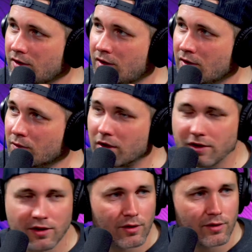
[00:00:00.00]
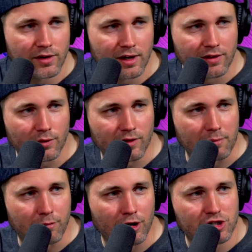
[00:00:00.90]
can, here's where you know you get
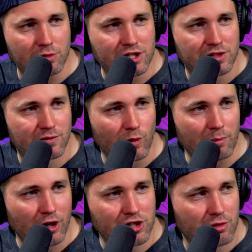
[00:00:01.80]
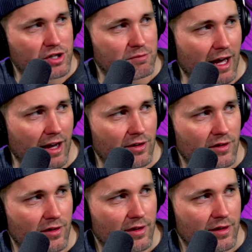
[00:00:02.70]
those like punctuation where punctuation
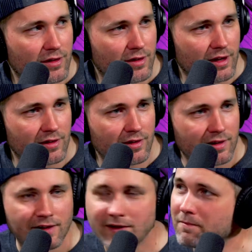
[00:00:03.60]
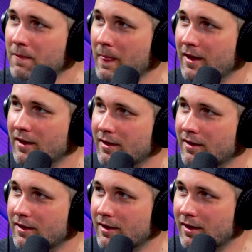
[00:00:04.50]
matters things.
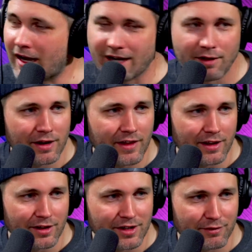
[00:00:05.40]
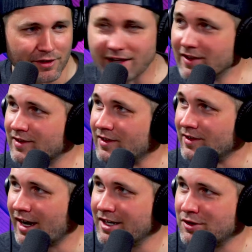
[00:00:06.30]
Had I read that a little differently, that
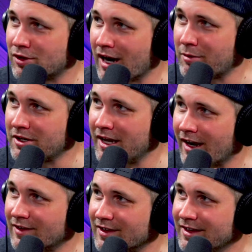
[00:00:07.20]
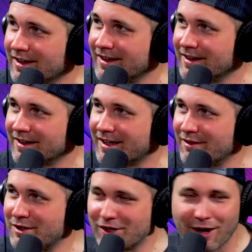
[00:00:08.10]
says I do crappy decks.
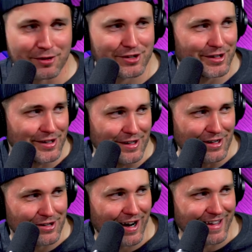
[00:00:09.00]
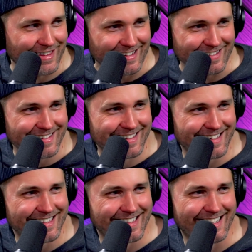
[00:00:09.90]
Give me an opportunity to try things.